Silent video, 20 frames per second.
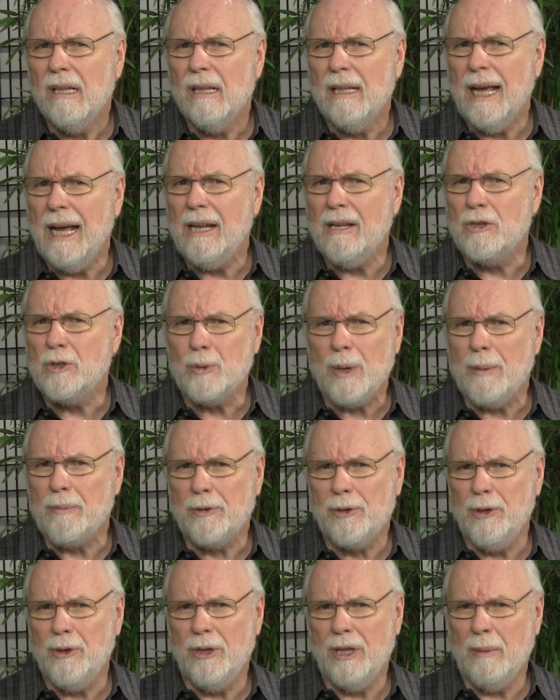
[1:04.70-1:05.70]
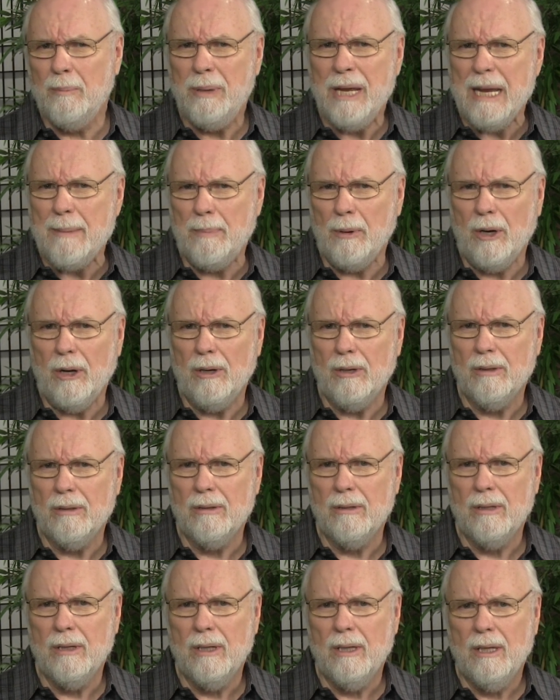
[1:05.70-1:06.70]
that swept through the people.
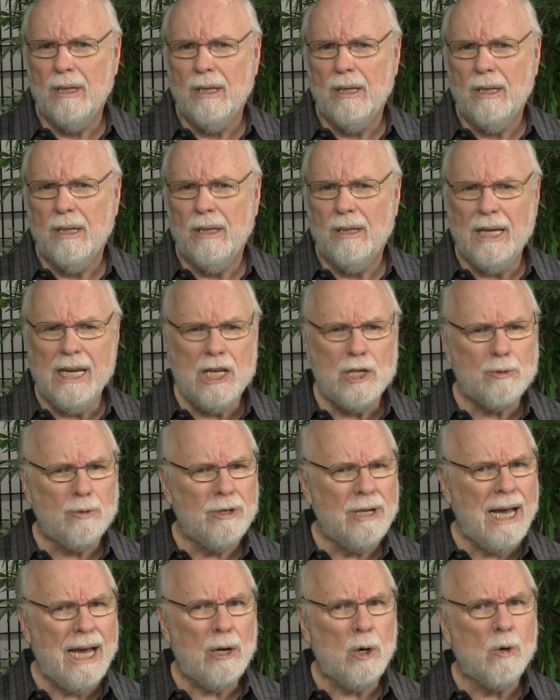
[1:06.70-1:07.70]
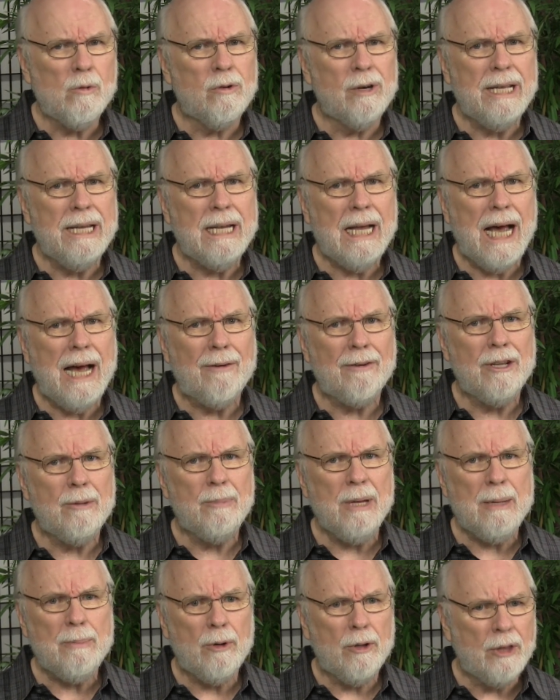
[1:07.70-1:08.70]
These were not overly confident
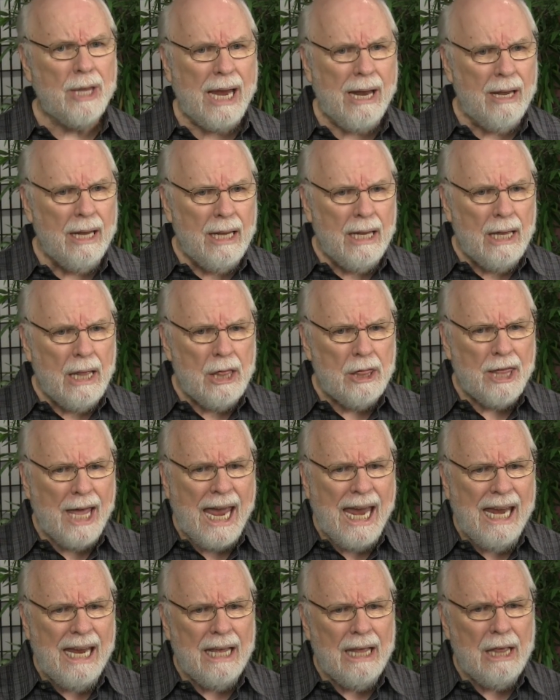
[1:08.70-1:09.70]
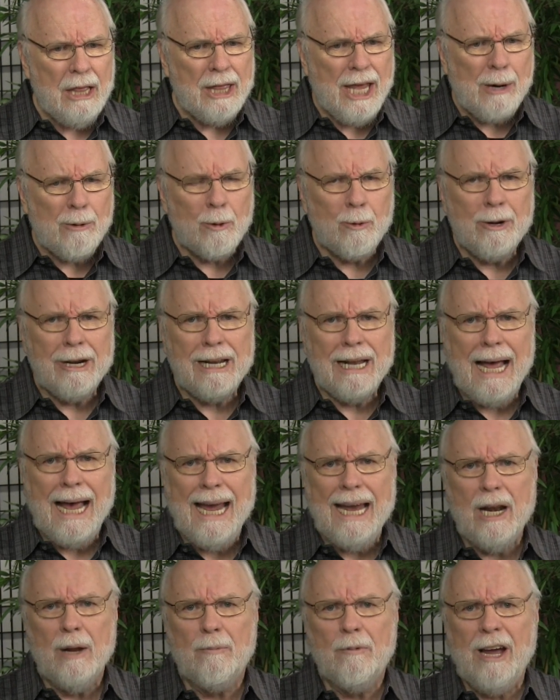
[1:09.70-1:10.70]
people. They were
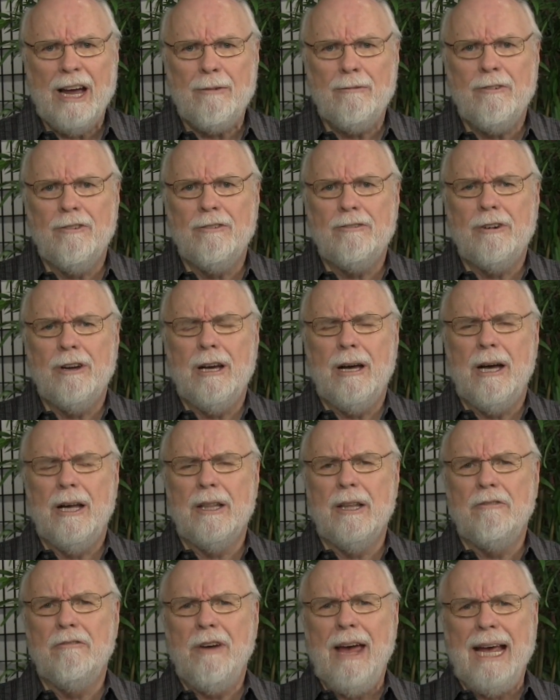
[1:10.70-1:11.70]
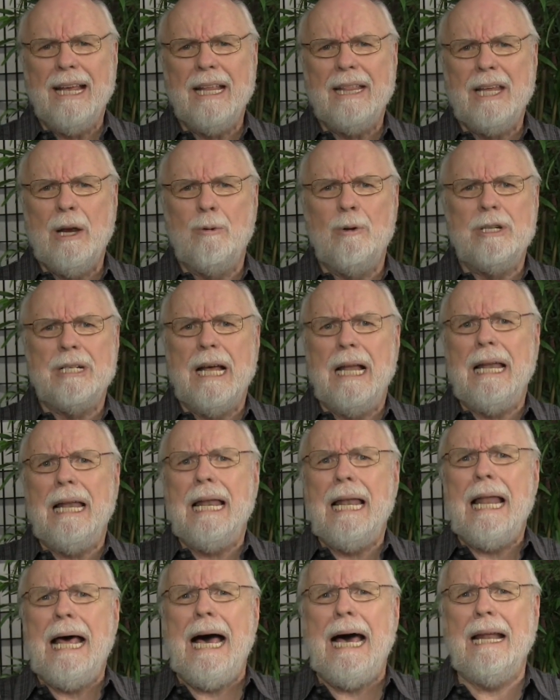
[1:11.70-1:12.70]
relying on the fact that there was a
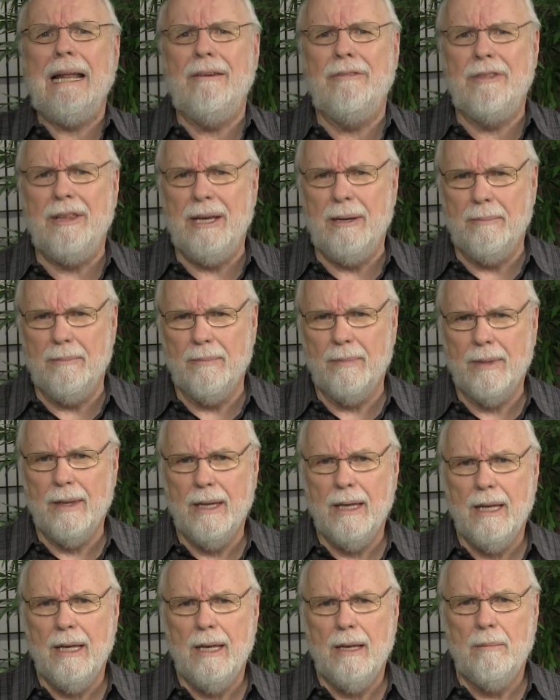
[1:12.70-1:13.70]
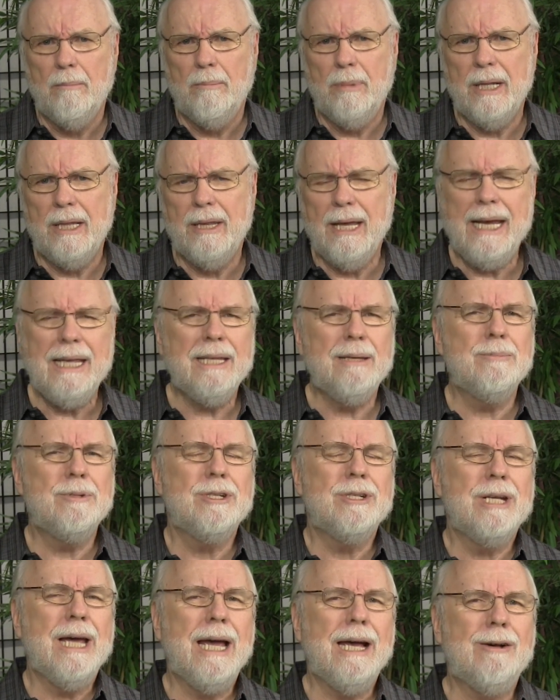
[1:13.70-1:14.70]
lot of them. But they
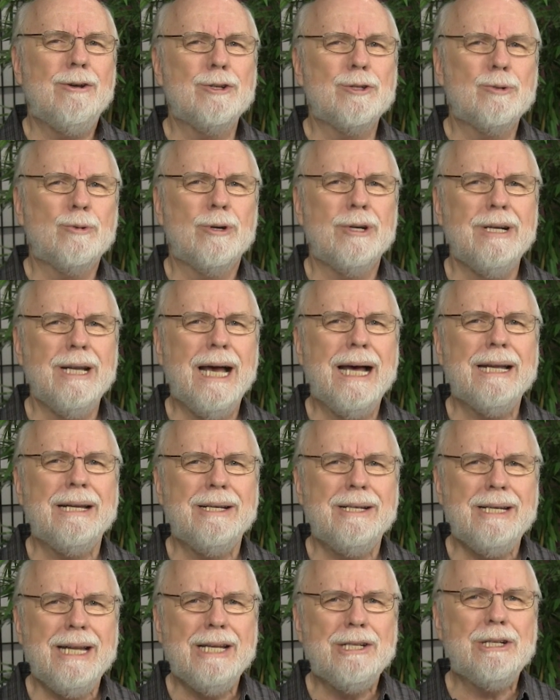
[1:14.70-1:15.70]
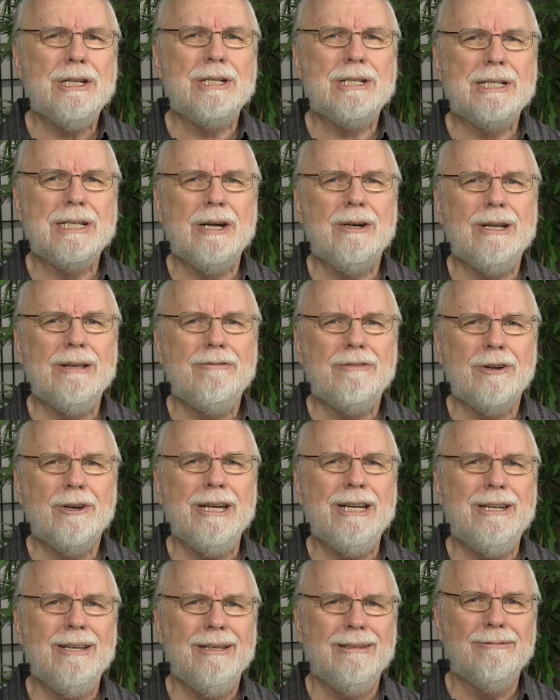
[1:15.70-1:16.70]
themselves were not necessarily
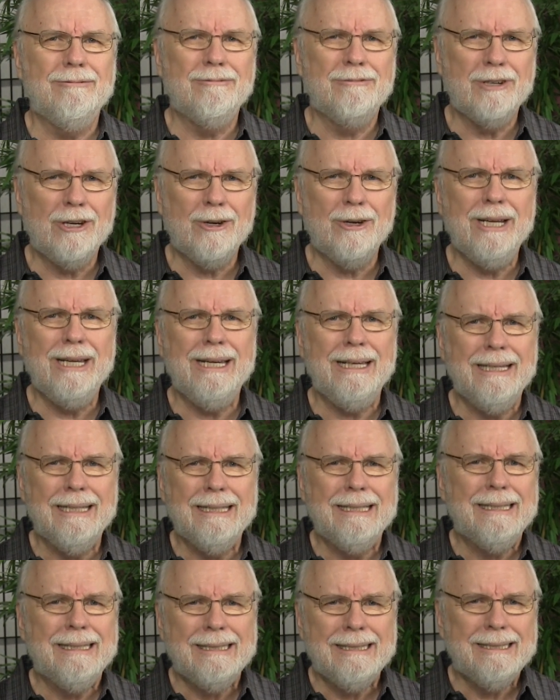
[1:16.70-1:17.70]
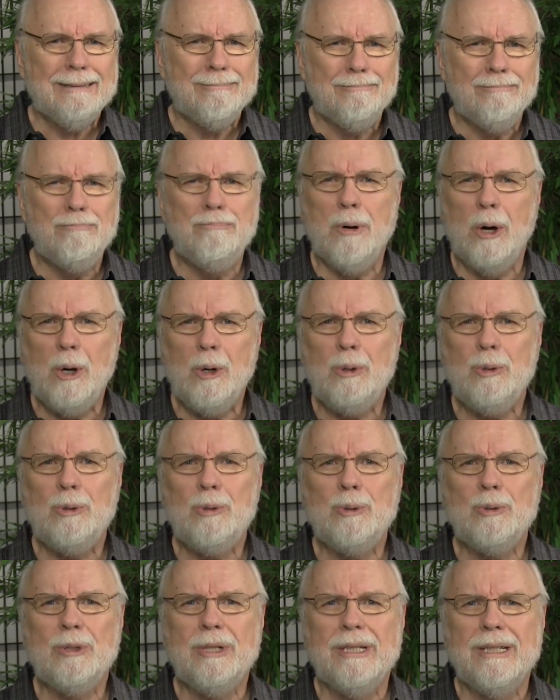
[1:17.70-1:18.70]
very
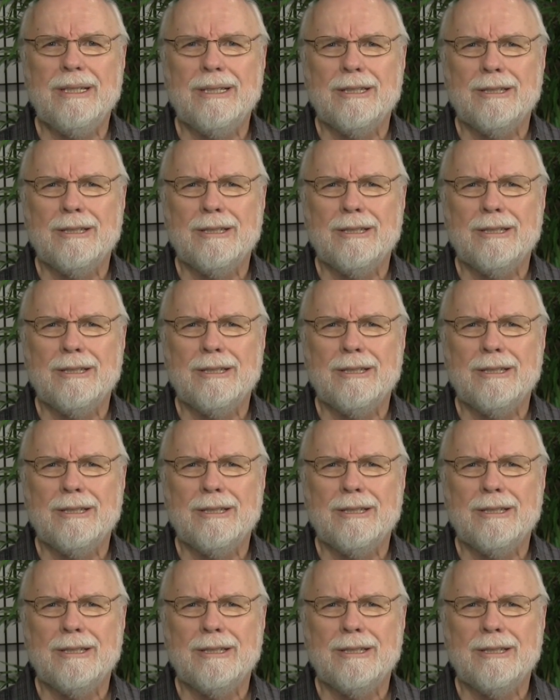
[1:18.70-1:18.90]
bold,